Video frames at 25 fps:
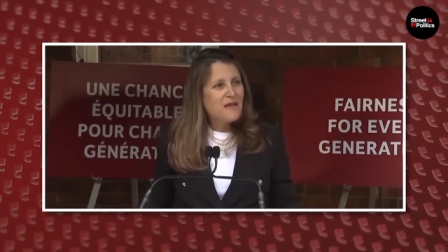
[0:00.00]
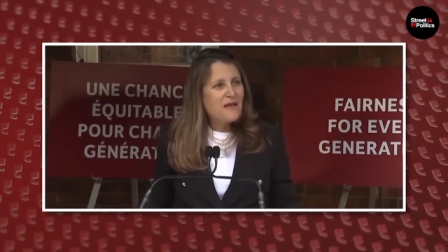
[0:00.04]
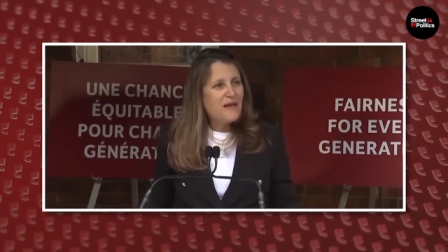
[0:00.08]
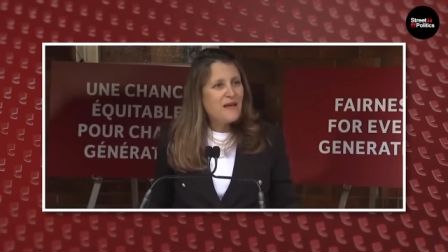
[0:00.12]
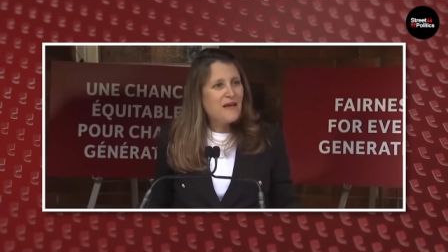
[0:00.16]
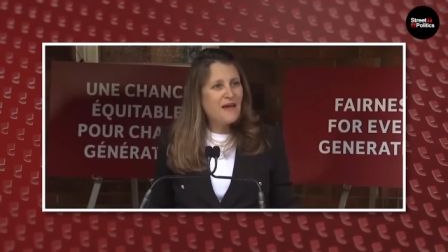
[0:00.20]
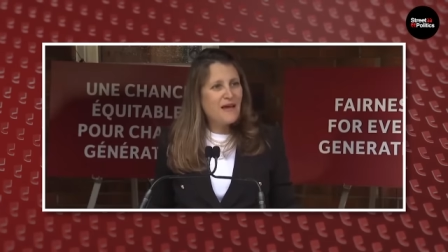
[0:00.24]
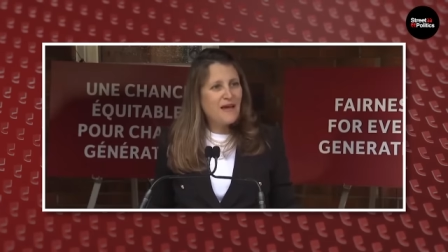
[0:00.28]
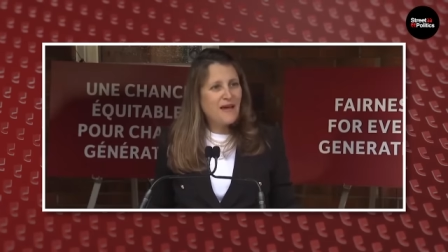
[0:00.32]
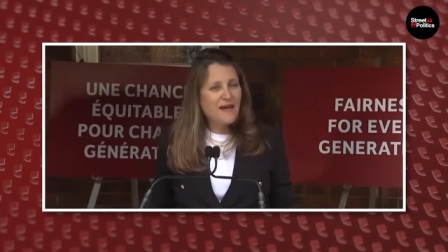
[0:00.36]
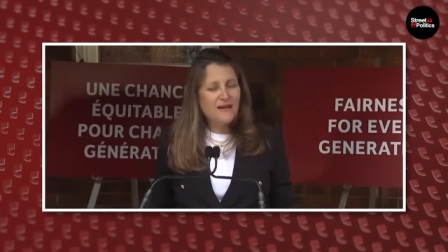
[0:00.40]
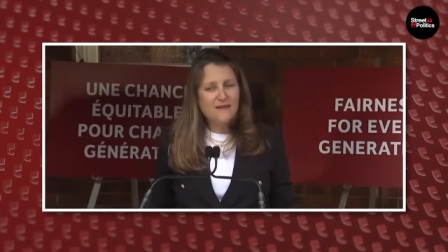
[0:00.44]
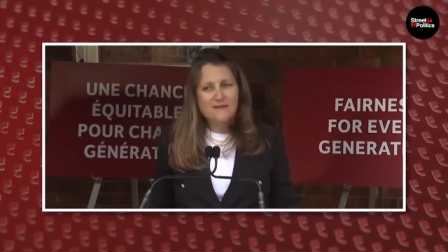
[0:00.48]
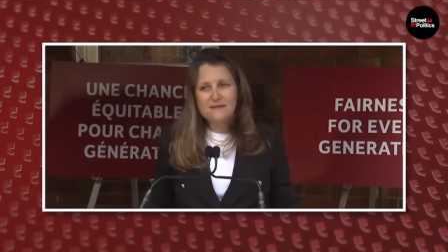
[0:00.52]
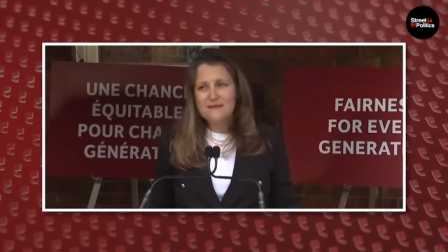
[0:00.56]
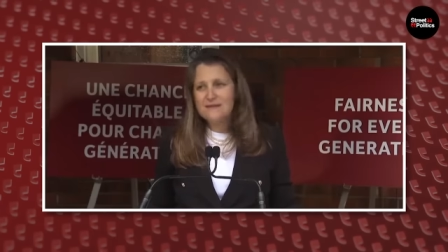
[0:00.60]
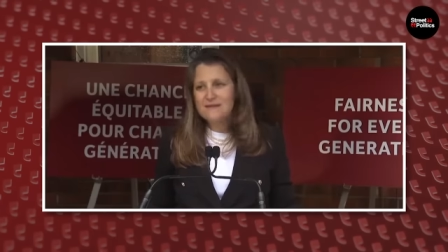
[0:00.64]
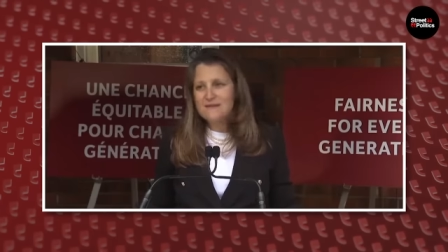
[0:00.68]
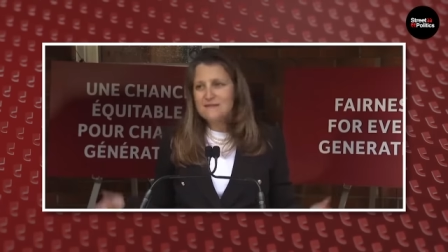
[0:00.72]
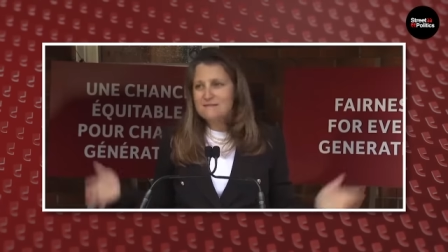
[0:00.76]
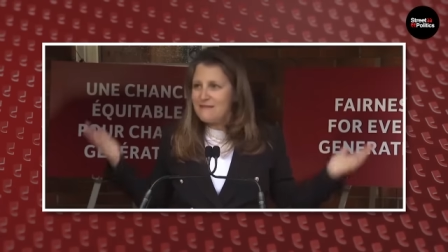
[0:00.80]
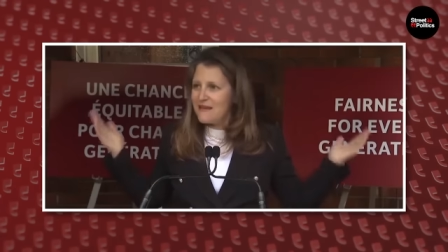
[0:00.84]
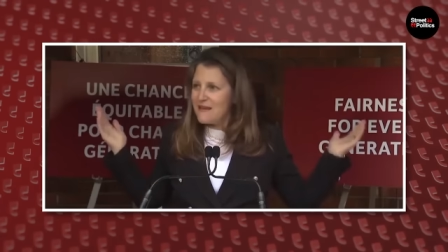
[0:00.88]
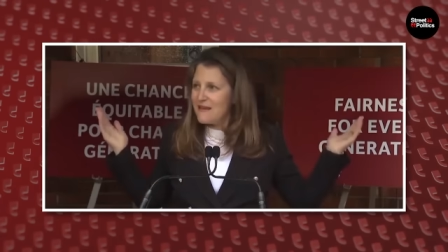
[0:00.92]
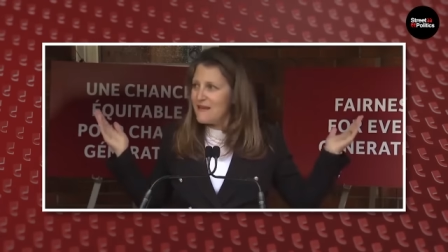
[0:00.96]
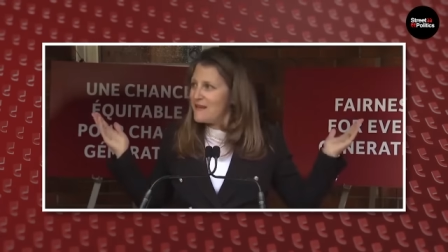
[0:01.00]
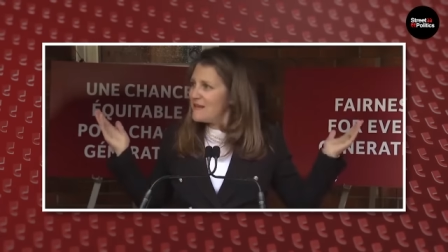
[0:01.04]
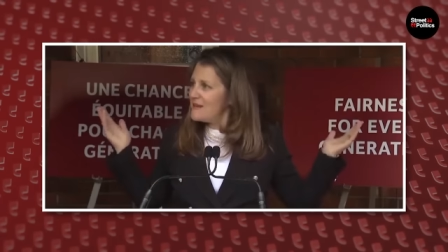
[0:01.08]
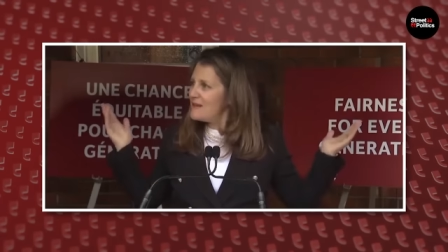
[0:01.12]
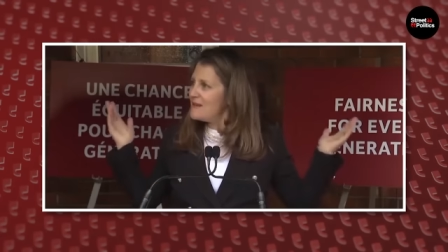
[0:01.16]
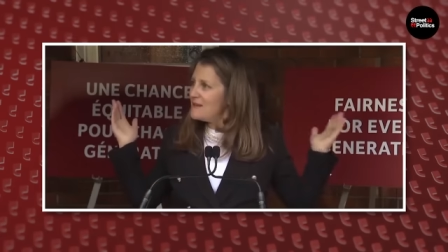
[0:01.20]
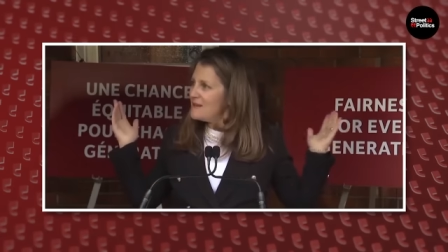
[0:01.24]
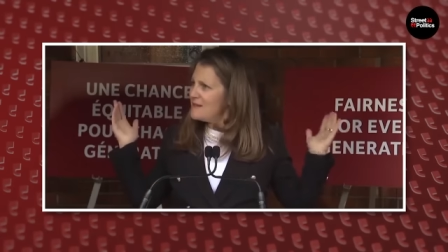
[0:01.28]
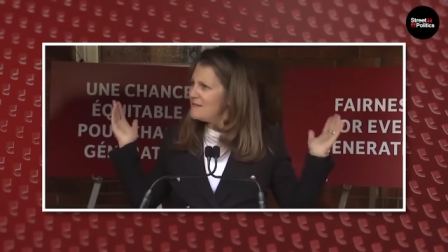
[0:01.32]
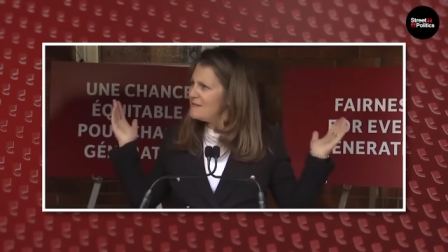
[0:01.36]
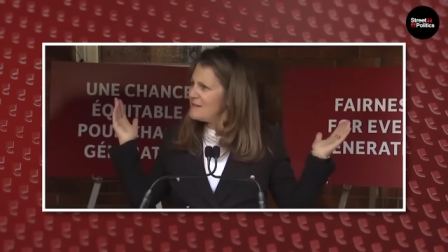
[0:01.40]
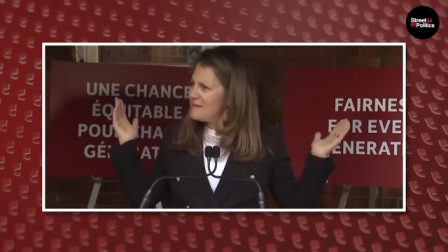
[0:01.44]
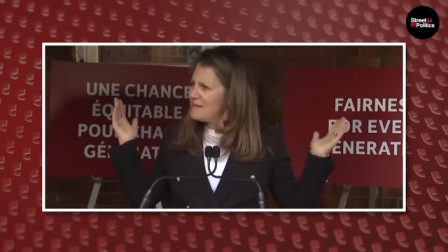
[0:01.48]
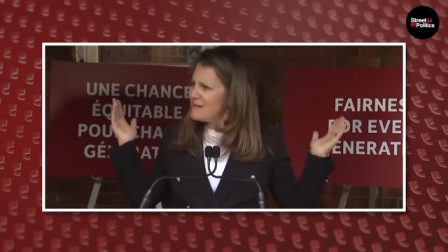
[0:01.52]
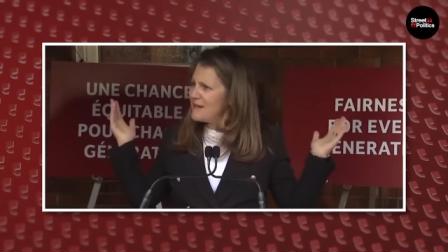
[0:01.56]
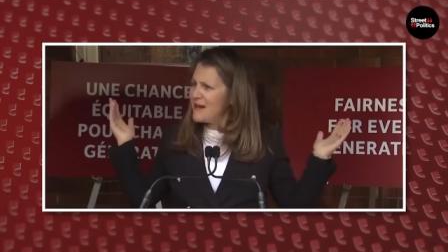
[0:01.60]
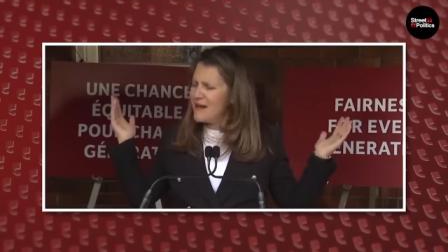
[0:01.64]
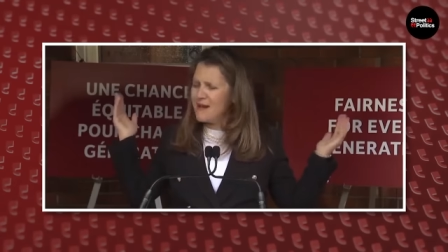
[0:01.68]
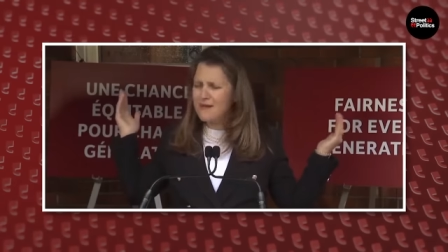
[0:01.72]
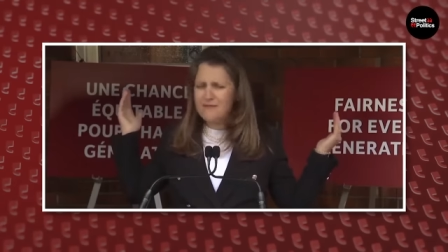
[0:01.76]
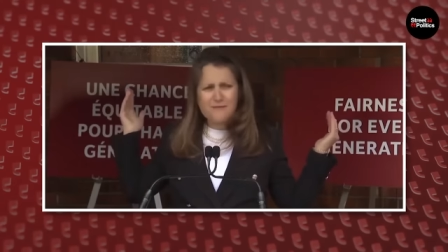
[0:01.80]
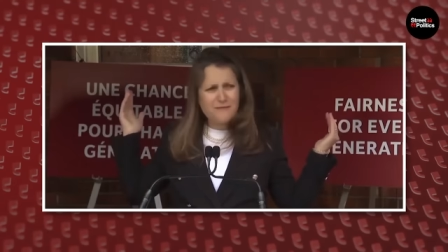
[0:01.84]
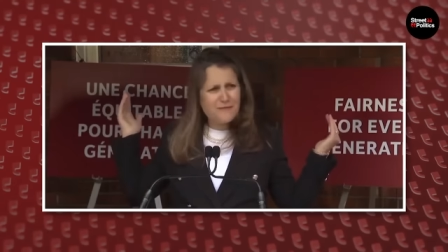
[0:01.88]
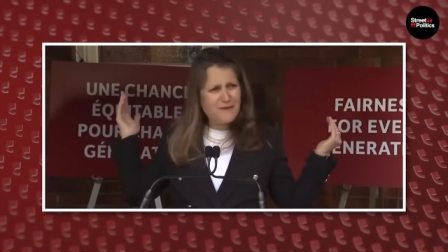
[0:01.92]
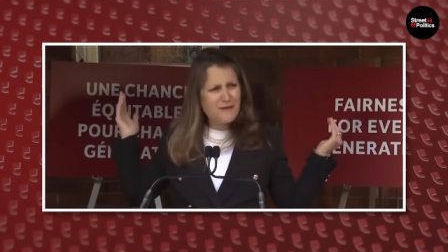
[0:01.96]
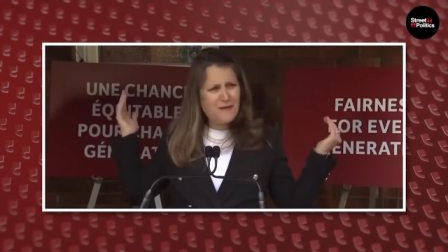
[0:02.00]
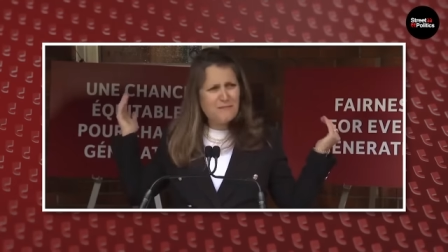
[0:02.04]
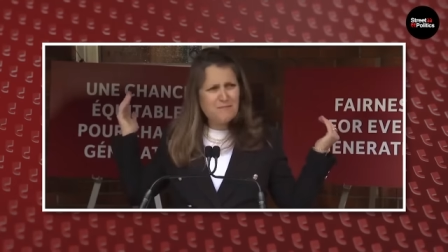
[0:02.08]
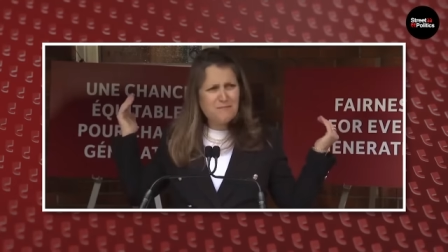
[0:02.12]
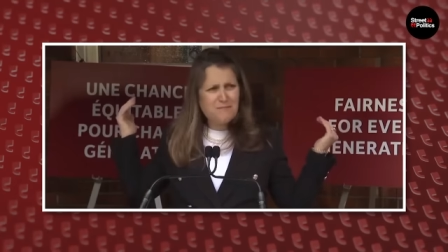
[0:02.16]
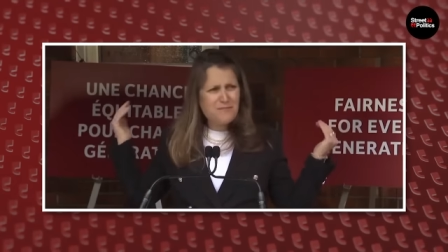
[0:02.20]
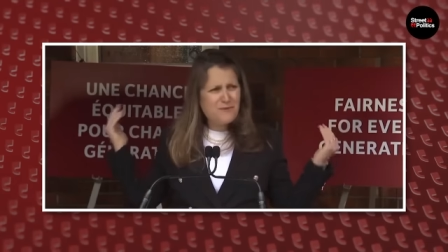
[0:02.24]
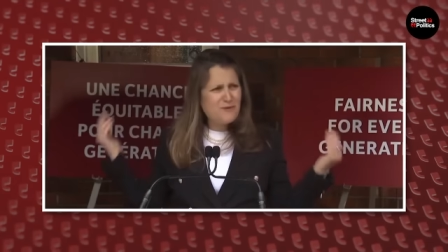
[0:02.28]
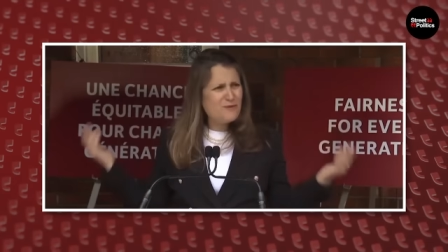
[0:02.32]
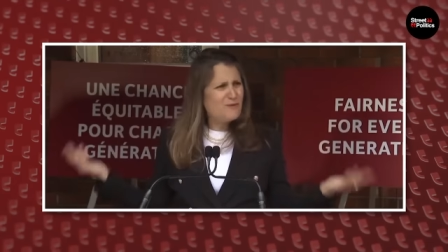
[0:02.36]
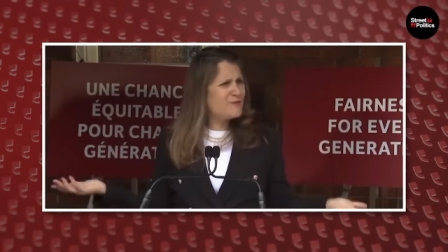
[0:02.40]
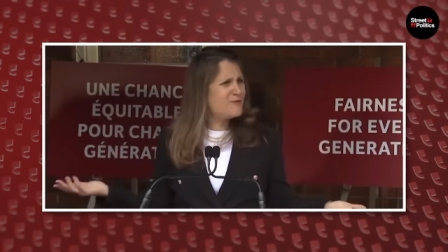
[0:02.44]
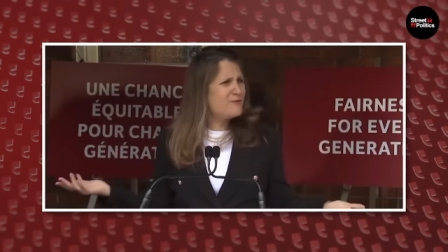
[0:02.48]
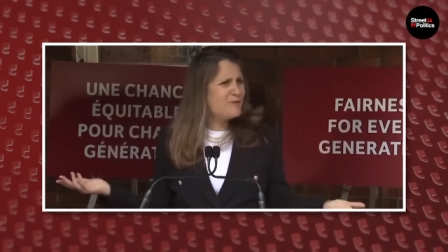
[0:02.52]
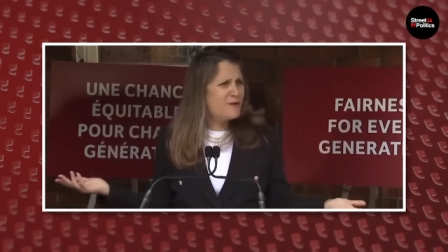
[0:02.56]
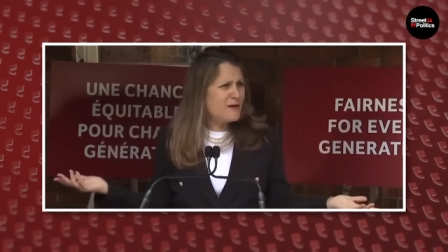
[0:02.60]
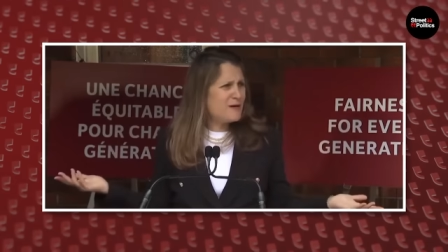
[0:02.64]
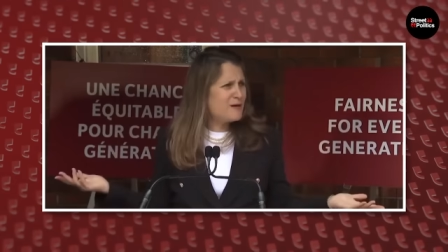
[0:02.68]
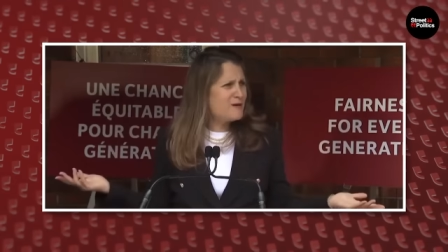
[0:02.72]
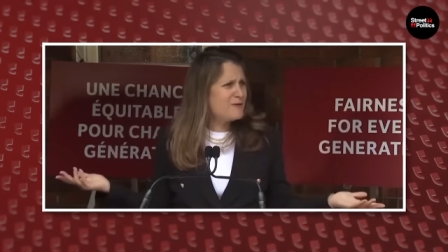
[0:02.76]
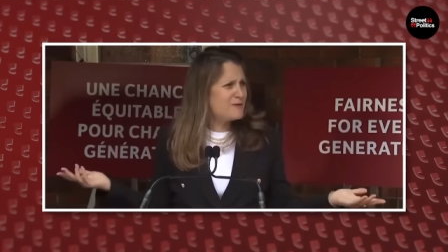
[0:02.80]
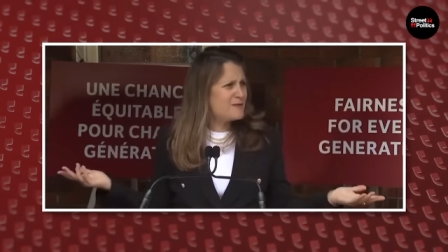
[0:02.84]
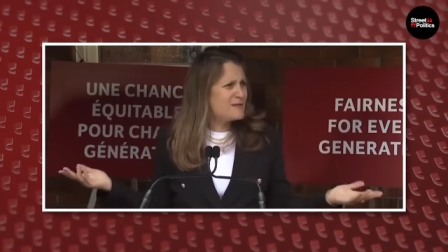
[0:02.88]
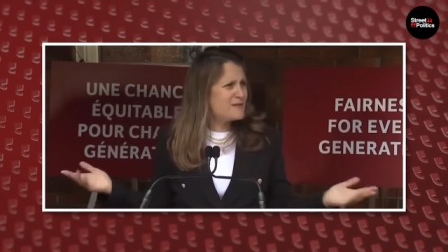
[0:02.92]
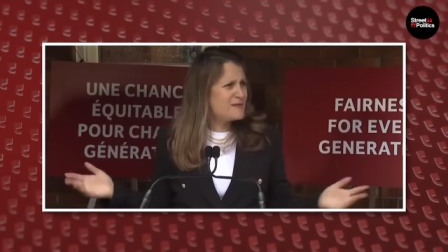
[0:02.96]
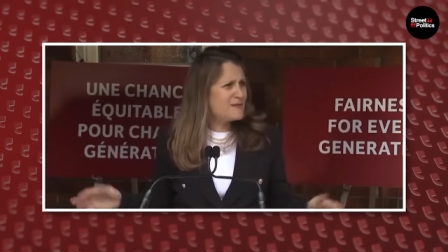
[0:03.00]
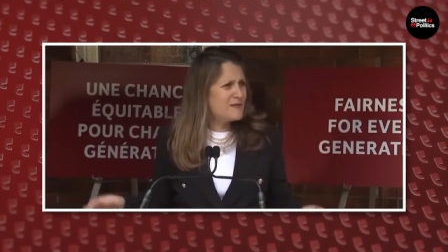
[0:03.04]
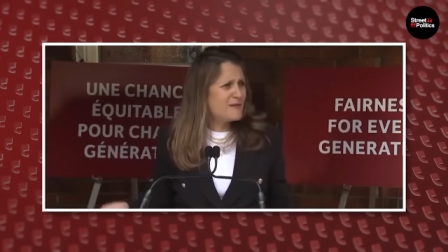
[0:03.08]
and they have a beautiful house.